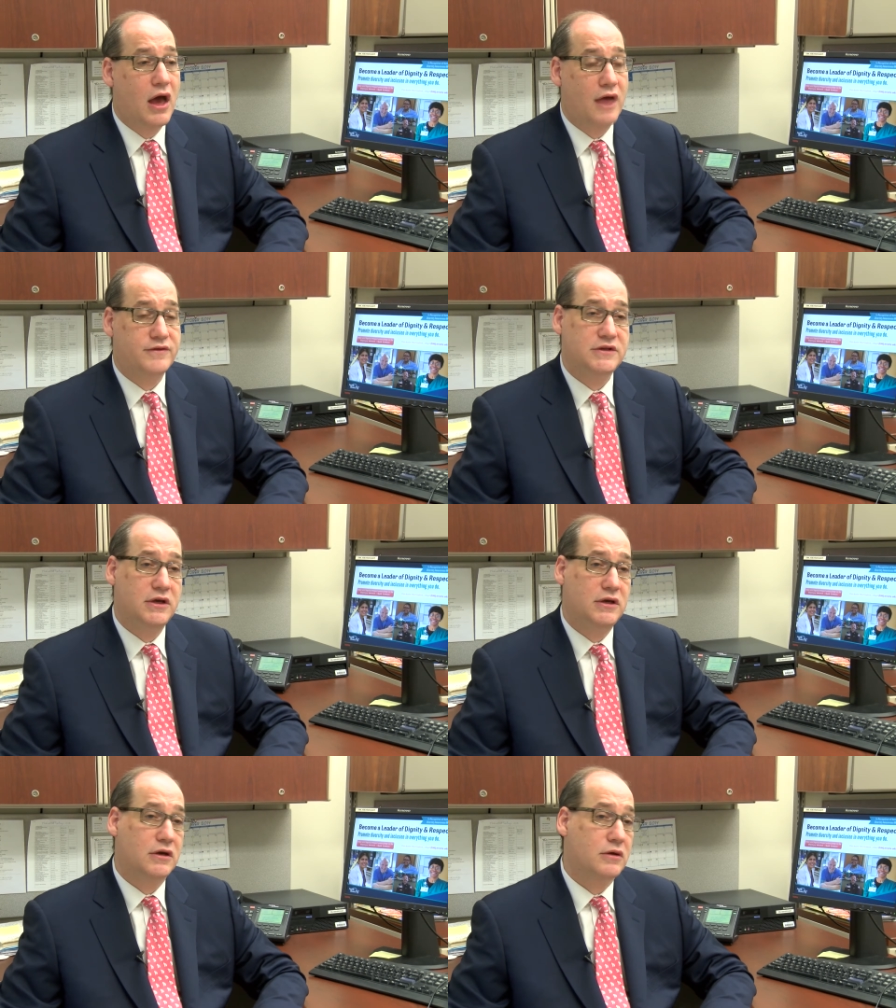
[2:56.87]
I've
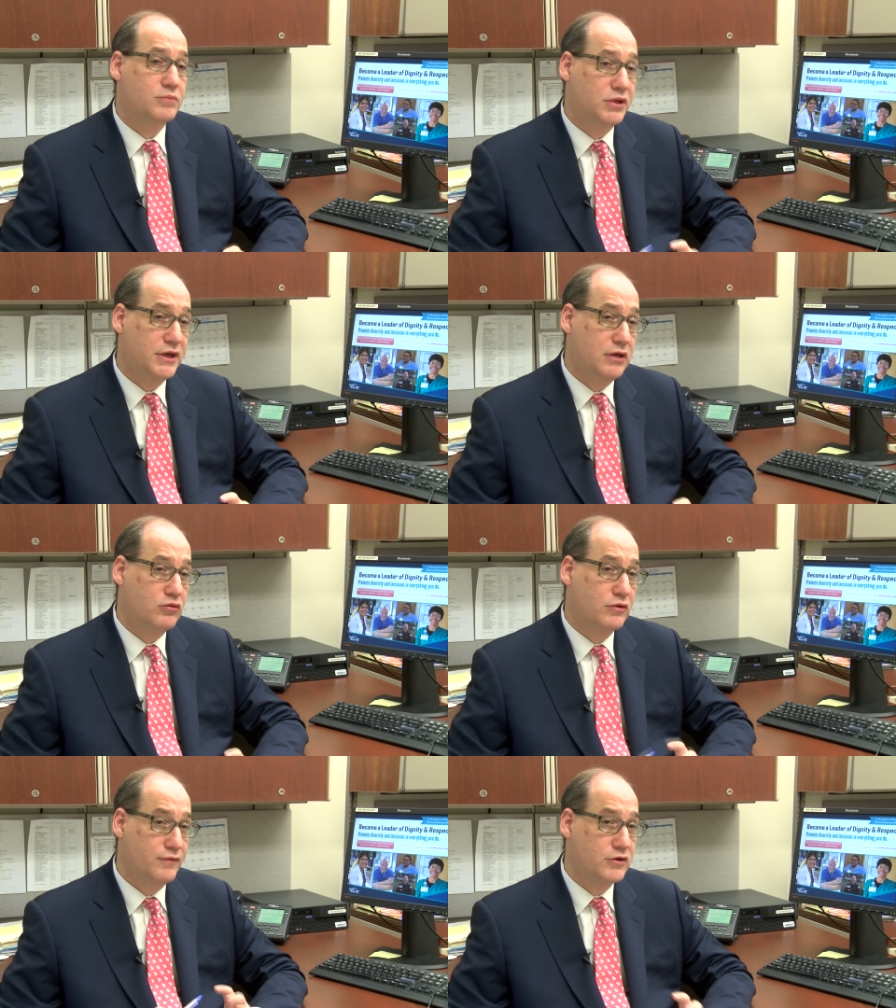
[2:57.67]
seen a complete
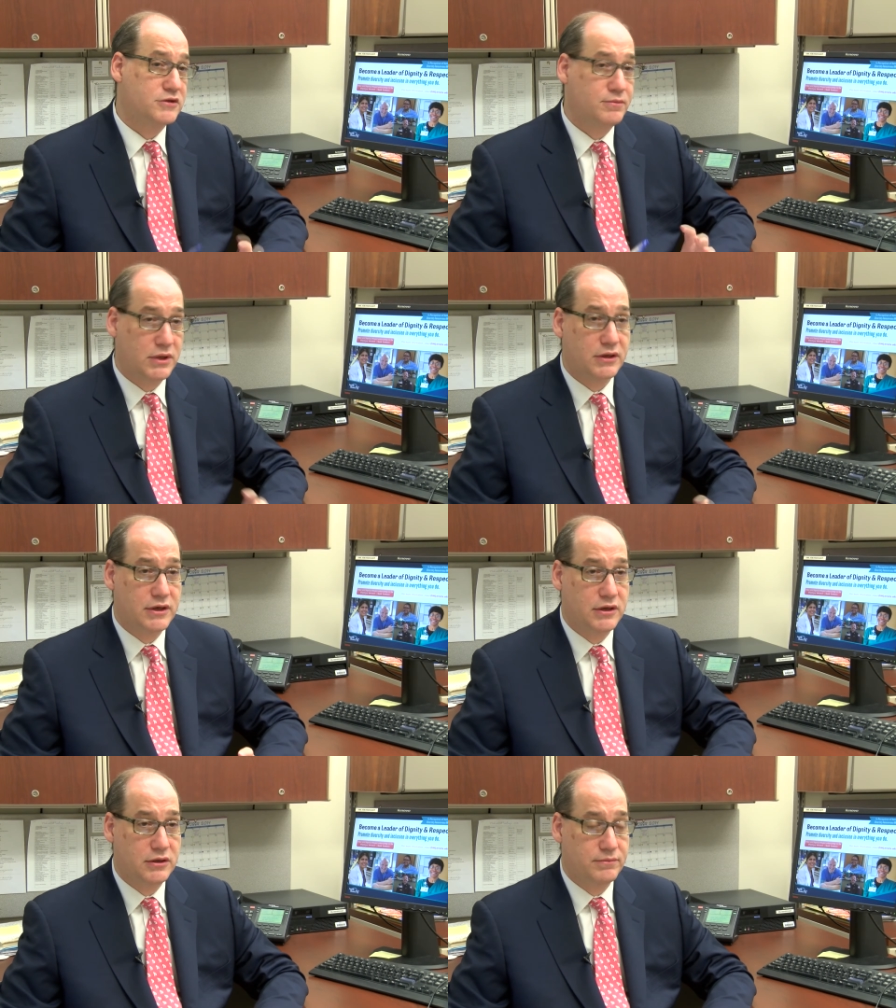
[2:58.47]

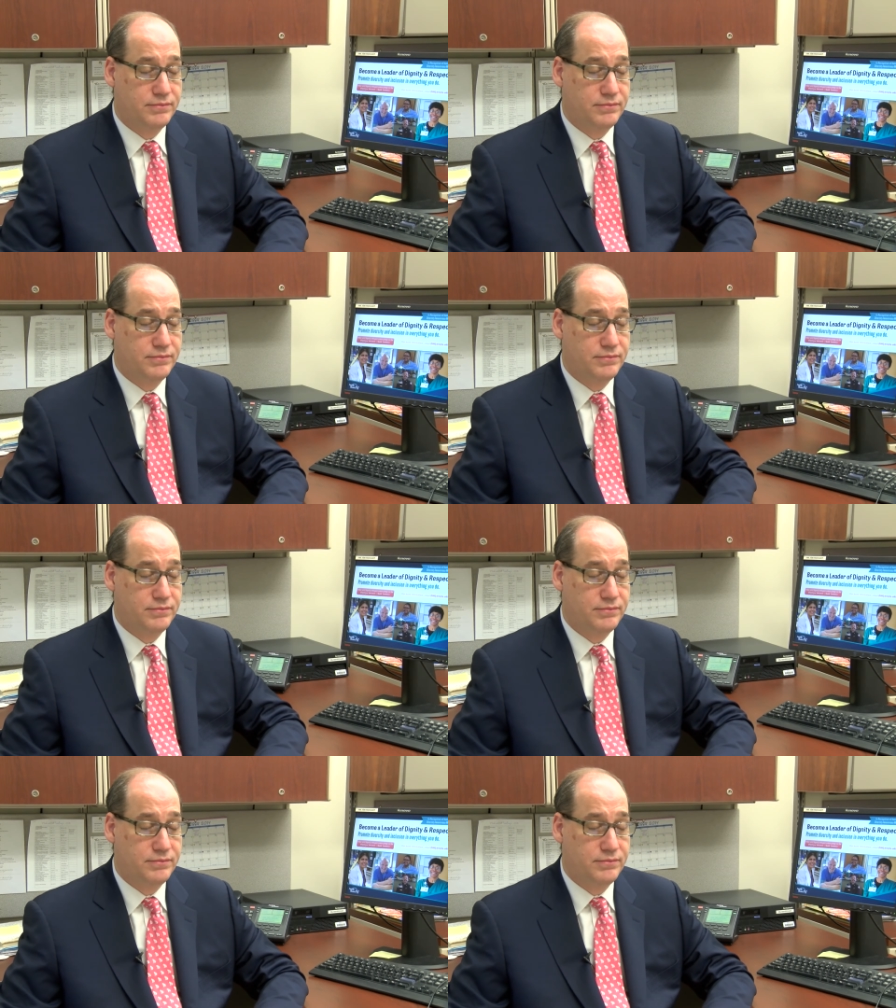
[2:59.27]
reversibility.